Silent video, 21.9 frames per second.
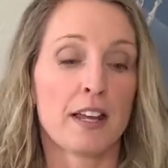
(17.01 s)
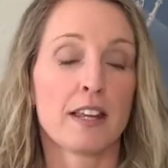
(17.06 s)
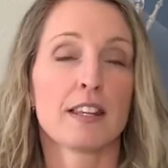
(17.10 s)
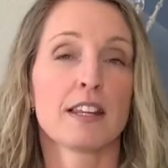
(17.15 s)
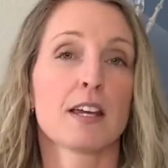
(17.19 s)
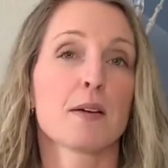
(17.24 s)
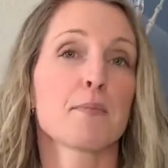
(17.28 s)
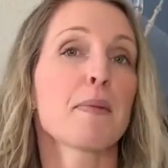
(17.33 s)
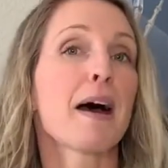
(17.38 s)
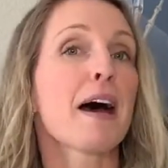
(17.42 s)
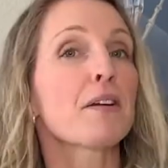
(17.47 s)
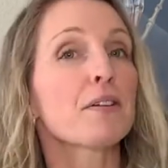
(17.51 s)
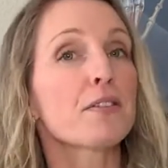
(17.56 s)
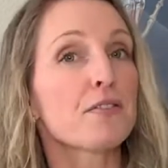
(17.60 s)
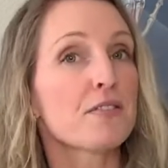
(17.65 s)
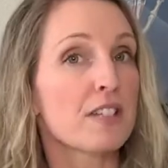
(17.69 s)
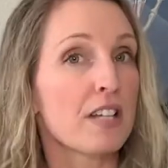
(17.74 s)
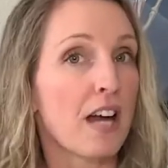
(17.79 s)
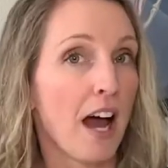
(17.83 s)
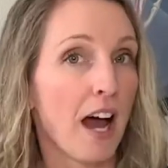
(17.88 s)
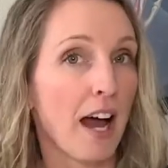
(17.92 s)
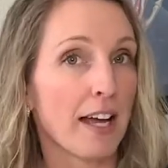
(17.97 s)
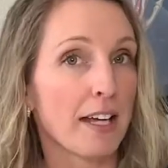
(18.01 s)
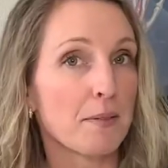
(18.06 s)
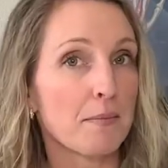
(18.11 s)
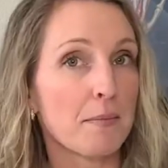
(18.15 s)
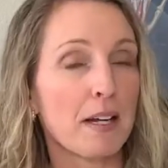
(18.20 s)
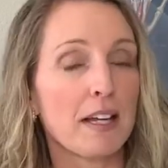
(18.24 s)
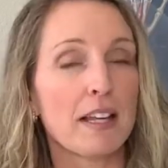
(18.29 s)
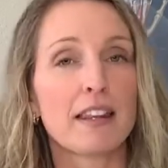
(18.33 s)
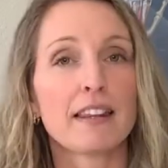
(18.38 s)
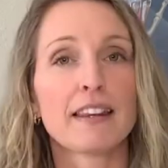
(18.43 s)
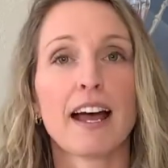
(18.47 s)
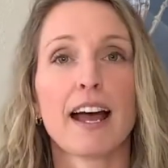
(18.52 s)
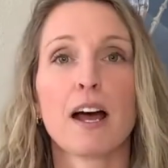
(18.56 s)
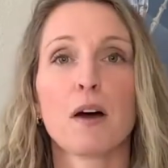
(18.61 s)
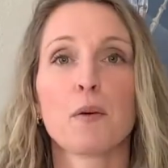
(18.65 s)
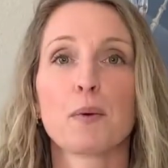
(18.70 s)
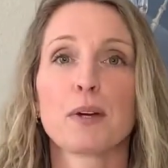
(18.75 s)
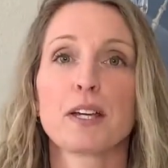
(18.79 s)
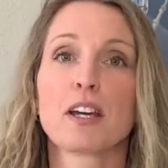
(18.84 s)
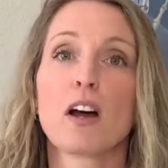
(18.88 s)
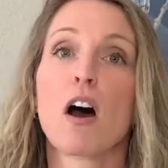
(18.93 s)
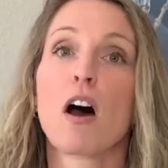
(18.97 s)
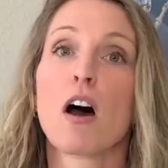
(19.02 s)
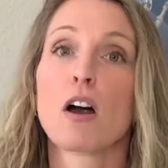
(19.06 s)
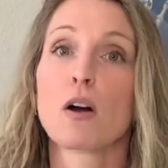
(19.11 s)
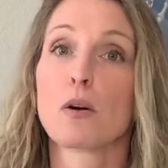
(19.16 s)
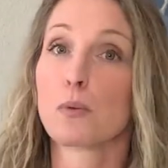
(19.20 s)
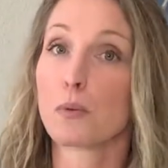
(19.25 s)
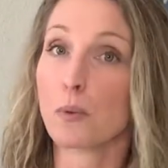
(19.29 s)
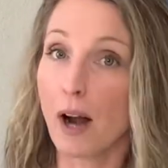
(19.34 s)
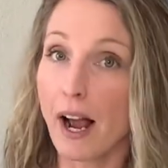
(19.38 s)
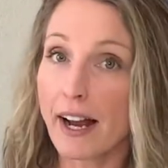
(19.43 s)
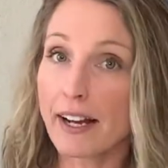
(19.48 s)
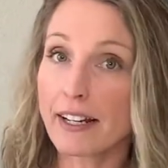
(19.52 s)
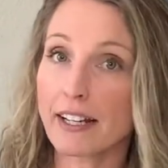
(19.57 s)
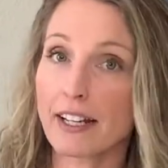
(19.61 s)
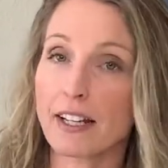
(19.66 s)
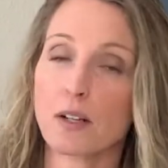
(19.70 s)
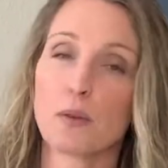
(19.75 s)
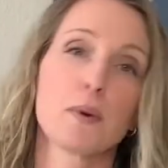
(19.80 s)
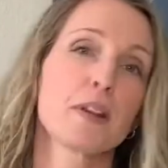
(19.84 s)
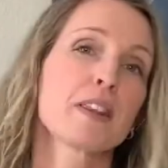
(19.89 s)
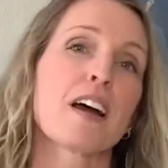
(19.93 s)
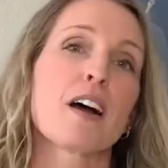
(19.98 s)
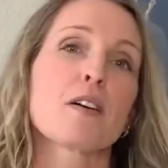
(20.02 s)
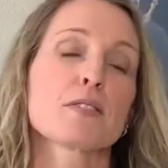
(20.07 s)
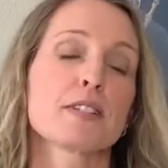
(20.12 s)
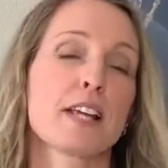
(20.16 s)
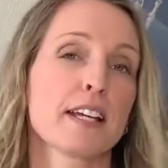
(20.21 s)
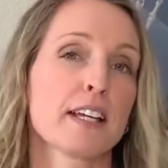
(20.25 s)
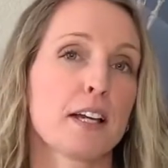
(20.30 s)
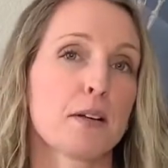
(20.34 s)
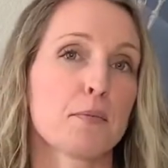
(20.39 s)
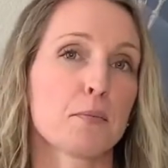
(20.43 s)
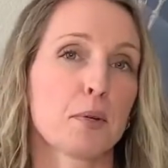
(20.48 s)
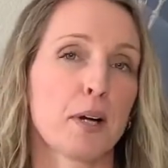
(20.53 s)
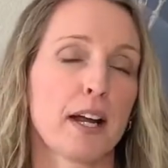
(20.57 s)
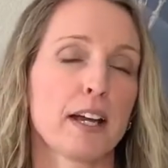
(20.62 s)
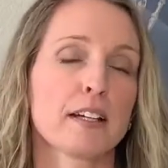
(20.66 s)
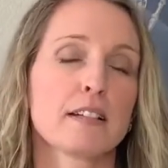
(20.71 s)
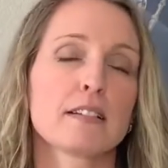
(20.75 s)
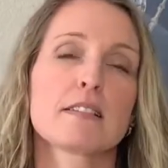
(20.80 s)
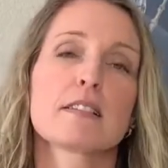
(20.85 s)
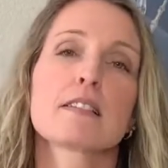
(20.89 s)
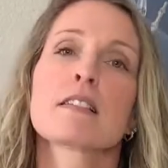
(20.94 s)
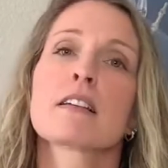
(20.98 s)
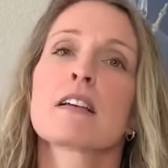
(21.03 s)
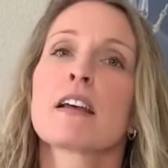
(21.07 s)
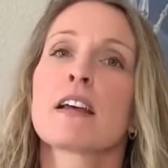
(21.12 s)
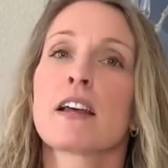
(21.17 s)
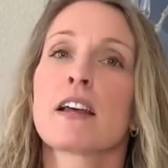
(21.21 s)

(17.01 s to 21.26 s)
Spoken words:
the amount of time that we are writing without taking breaks,